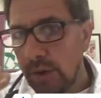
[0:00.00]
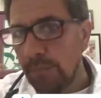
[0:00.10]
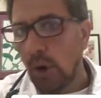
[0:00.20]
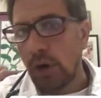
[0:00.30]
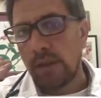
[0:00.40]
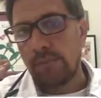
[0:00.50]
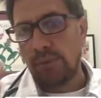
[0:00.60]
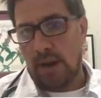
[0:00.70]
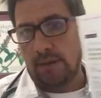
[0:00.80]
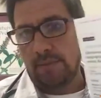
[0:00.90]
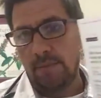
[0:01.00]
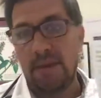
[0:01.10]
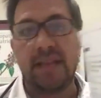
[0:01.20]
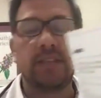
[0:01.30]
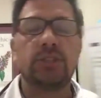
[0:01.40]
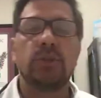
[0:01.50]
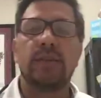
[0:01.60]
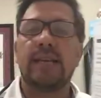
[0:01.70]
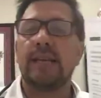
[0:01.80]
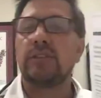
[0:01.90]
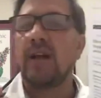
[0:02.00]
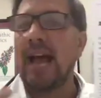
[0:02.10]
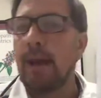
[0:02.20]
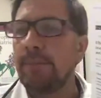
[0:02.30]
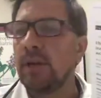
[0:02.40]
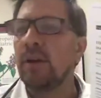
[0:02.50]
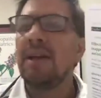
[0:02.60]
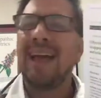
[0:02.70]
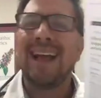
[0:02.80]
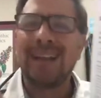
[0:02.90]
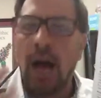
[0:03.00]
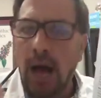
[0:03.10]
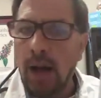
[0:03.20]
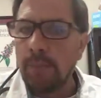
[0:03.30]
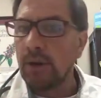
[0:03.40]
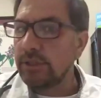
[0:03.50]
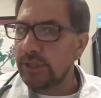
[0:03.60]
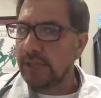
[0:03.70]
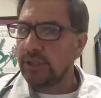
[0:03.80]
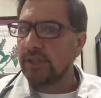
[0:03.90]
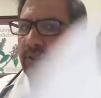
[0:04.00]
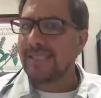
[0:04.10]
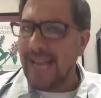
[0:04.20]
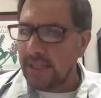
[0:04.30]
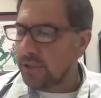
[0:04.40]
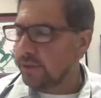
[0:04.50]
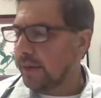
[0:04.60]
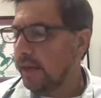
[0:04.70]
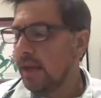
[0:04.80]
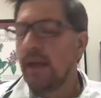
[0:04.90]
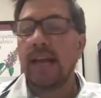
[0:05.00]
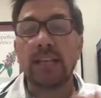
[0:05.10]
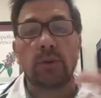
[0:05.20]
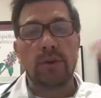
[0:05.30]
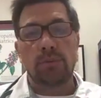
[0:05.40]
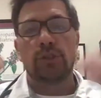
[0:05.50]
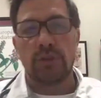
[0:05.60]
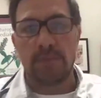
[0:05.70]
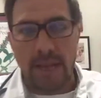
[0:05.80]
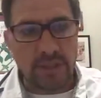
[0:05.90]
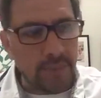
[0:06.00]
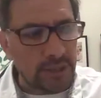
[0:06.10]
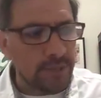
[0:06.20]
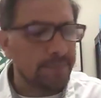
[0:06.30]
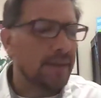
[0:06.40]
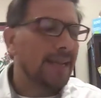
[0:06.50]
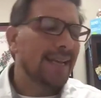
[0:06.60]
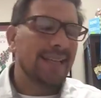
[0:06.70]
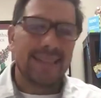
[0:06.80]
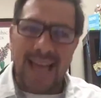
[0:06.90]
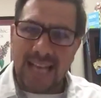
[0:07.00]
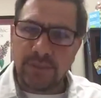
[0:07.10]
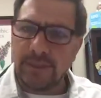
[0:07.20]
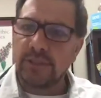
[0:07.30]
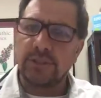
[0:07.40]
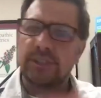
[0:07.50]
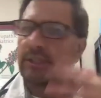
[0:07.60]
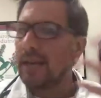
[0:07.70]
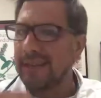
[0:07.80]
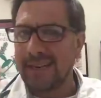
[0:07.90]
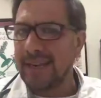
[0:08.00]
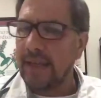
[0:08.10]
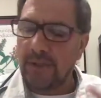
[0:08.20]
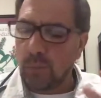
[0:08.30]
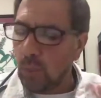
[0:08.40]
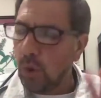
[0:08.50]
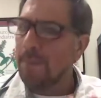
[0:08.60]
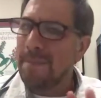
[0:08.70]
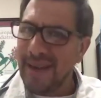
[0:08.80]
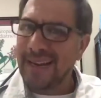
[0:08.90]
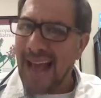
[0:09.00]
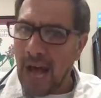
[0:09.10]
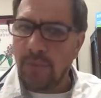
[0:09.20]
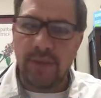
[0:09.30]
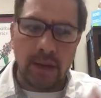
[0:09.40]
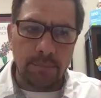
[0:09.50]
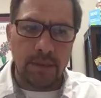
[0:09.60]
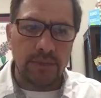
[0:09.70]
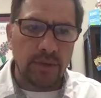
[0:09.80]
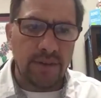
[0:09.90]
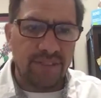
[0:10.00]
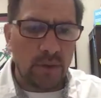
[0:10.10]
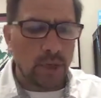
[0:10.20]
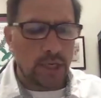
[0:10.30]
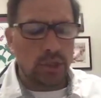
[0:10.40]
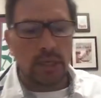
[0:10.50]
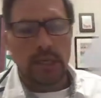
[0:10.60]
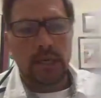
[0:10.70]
part of the brain, making sure the kids are happier and calmer and changing their sensory is going to reduce masturbation. Last research study, again, there weren't many out there, but I tried to find what I could.